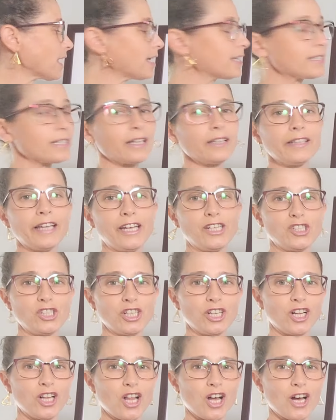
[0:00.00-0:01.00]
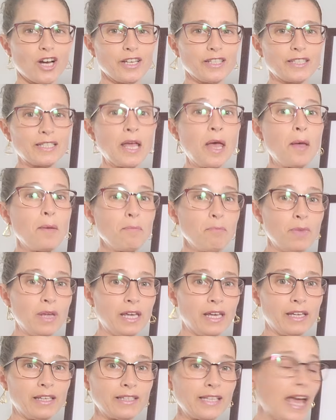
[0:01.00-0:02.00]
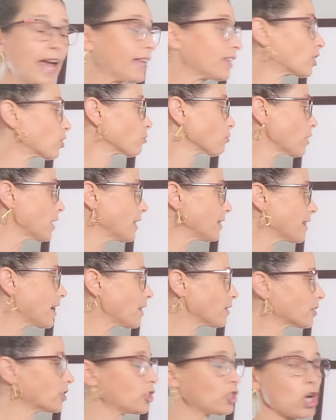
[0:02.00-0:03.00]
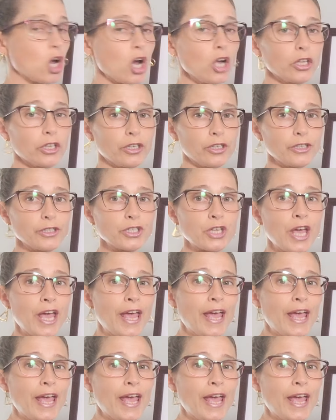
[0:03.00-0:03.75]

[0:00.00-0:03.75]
escalation clause means at $3,000